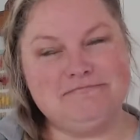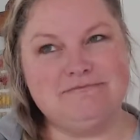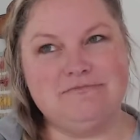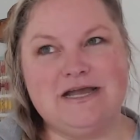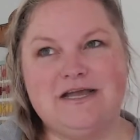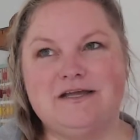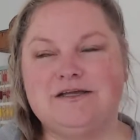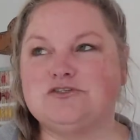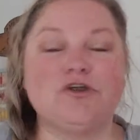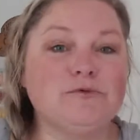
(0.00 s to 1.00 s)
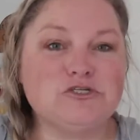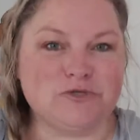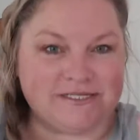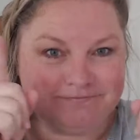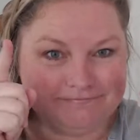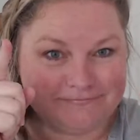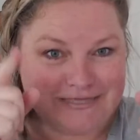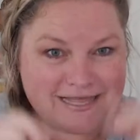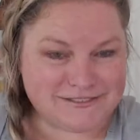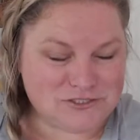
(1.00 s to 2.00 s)
troubleshooting.
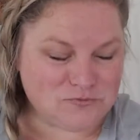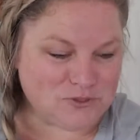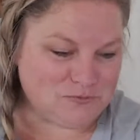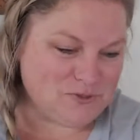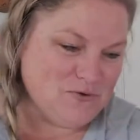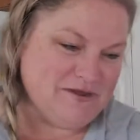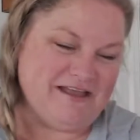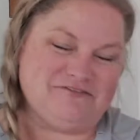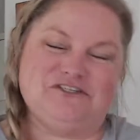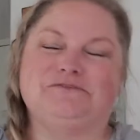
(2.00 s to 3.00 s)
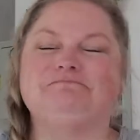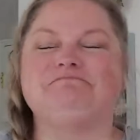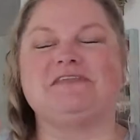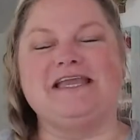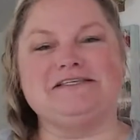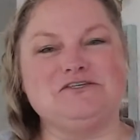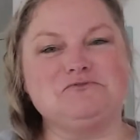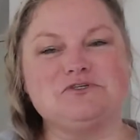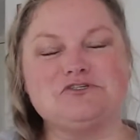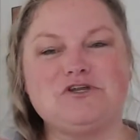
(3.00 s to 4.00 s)
That's the word we're going after. Okay, so
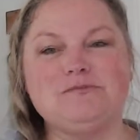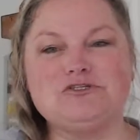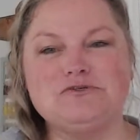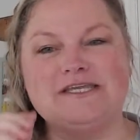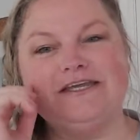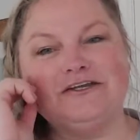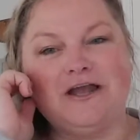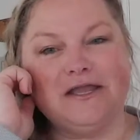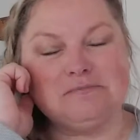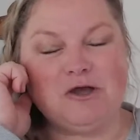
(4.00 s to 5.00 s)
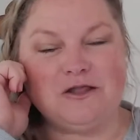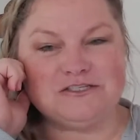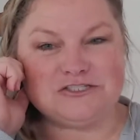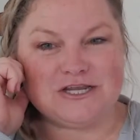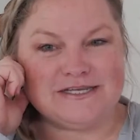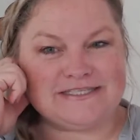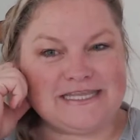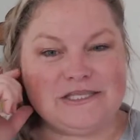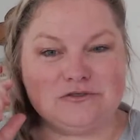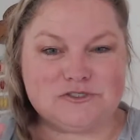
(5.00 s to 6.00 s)
we're troubleshooting here. I apologize.
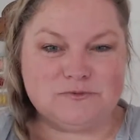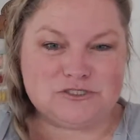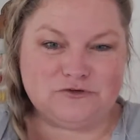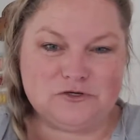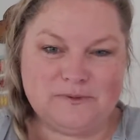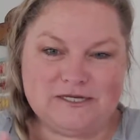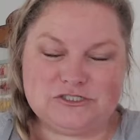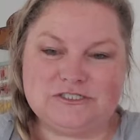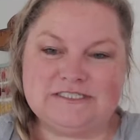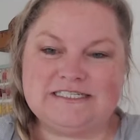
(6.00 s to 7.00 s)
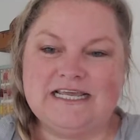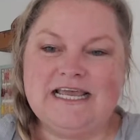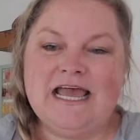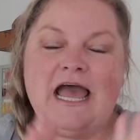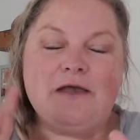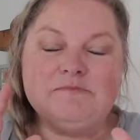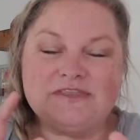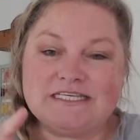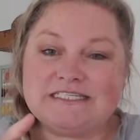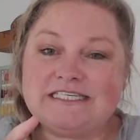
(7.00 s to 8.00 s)
Thank you so much for your patience.
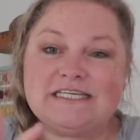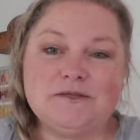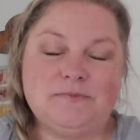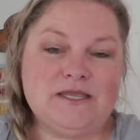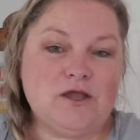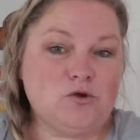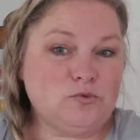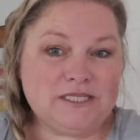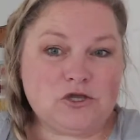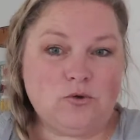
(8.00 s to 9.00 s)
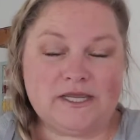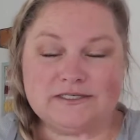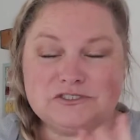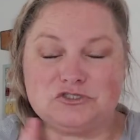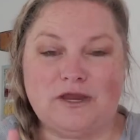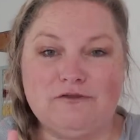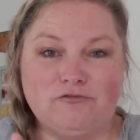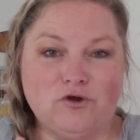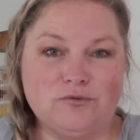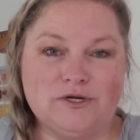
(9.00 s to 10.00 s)
This is going to be a really quick,
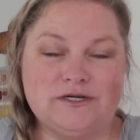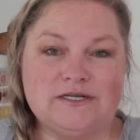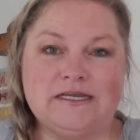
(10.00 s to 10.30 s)
straightforward